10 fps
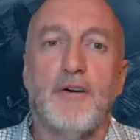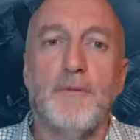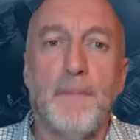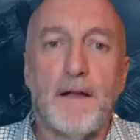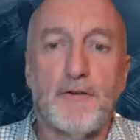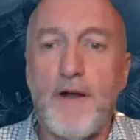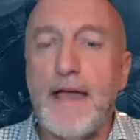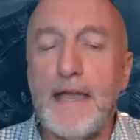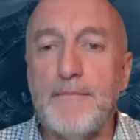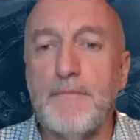so
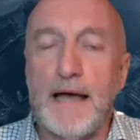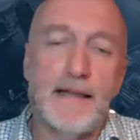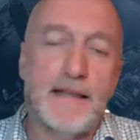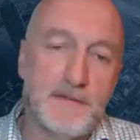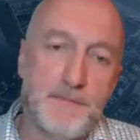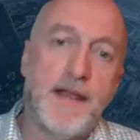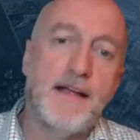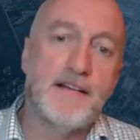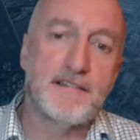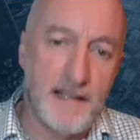Graham and his
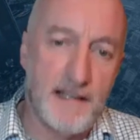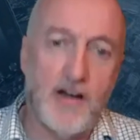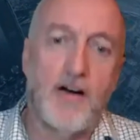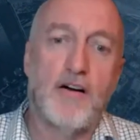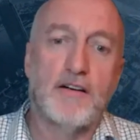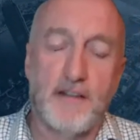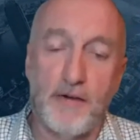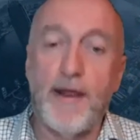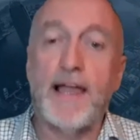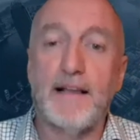peers can
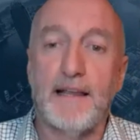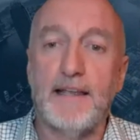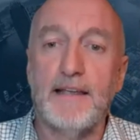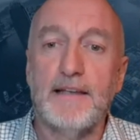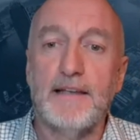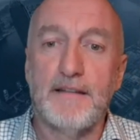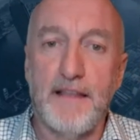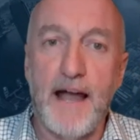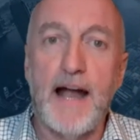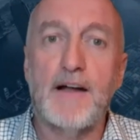talk directly
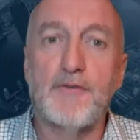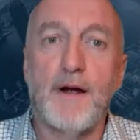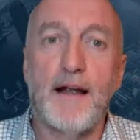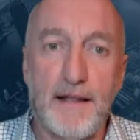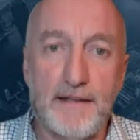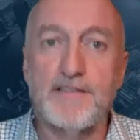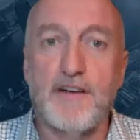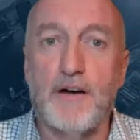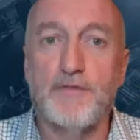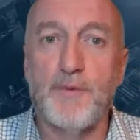to the hardware and the
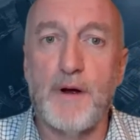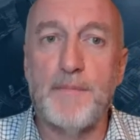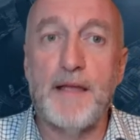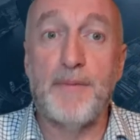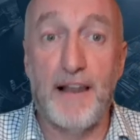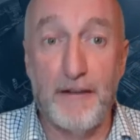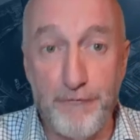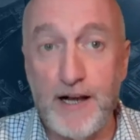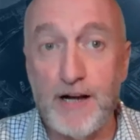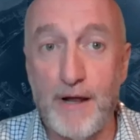software people
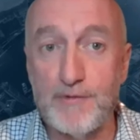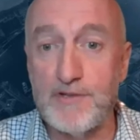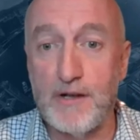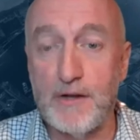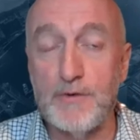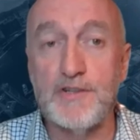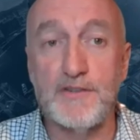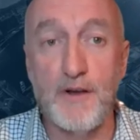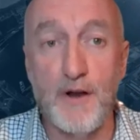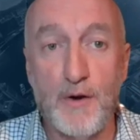and figure out
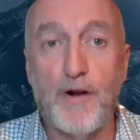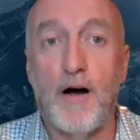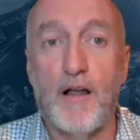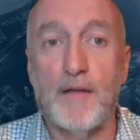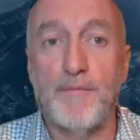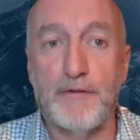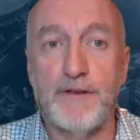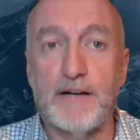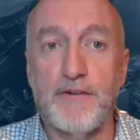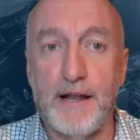solutions. We're all
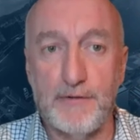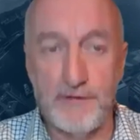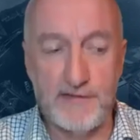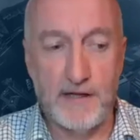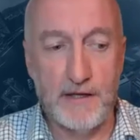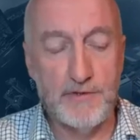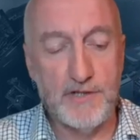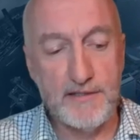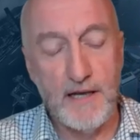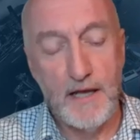about figuring out the
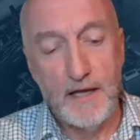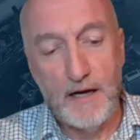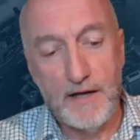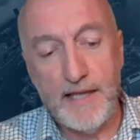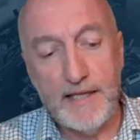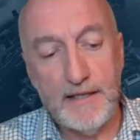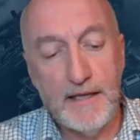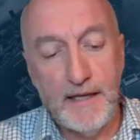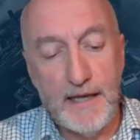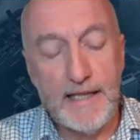solutions. I
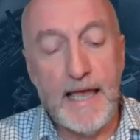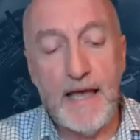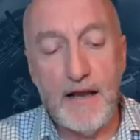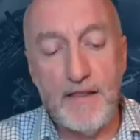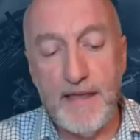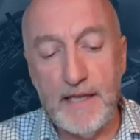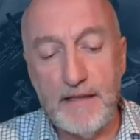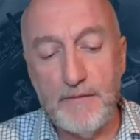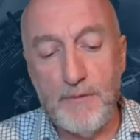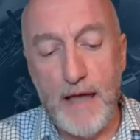think,
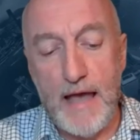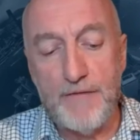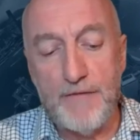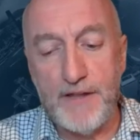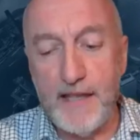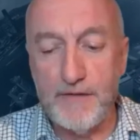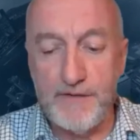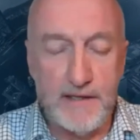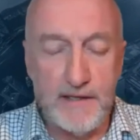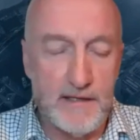if I think
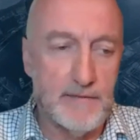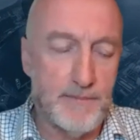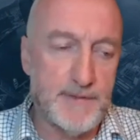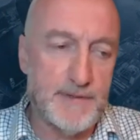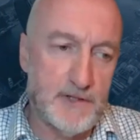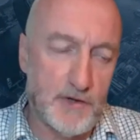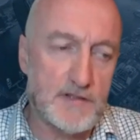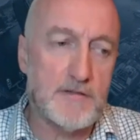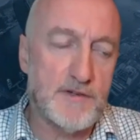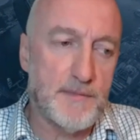of the
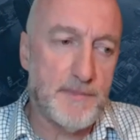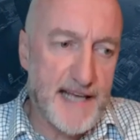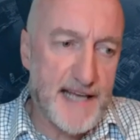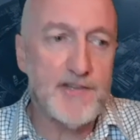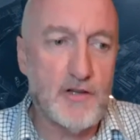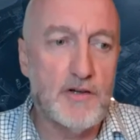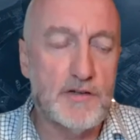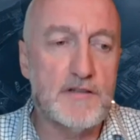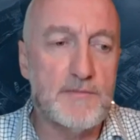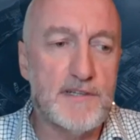customers, the potential
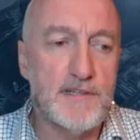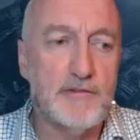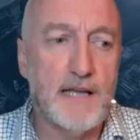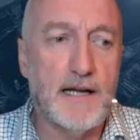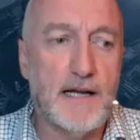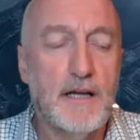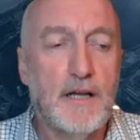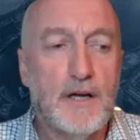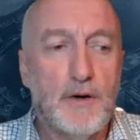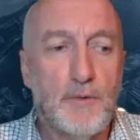customers out there,
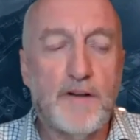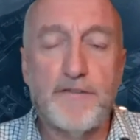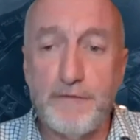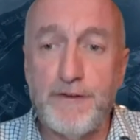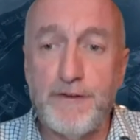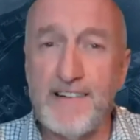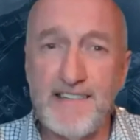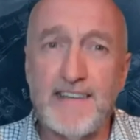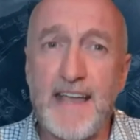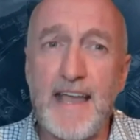one of the
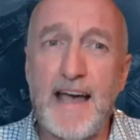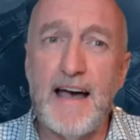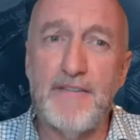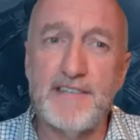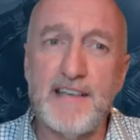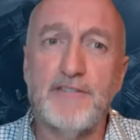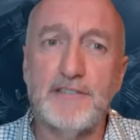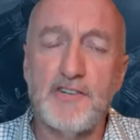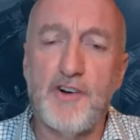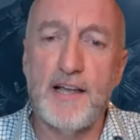fears that they have is
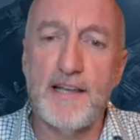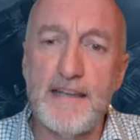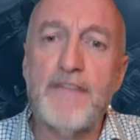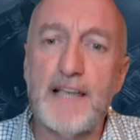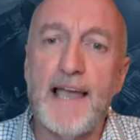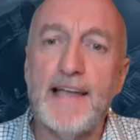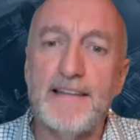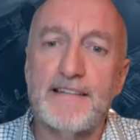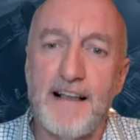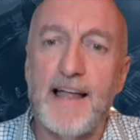having to try and
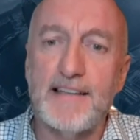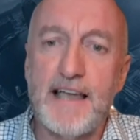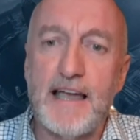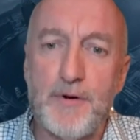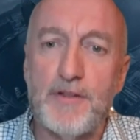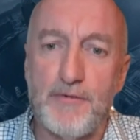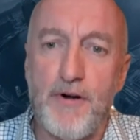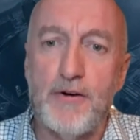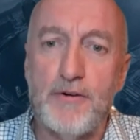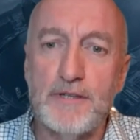navigate this landscape on
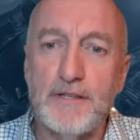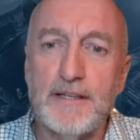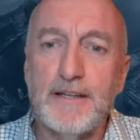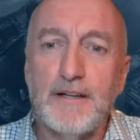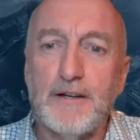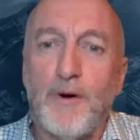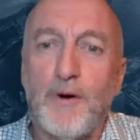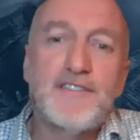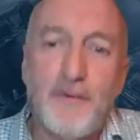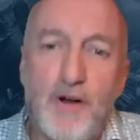their own.
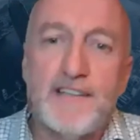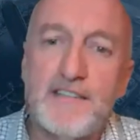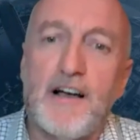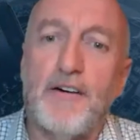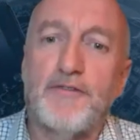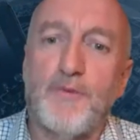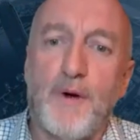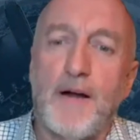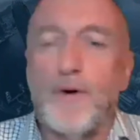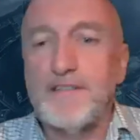What's the right
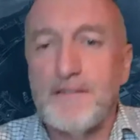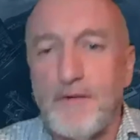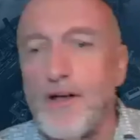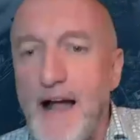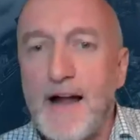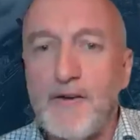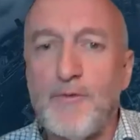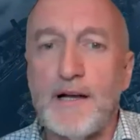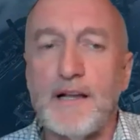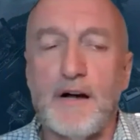software? What's the right
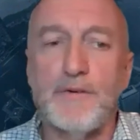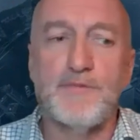hardware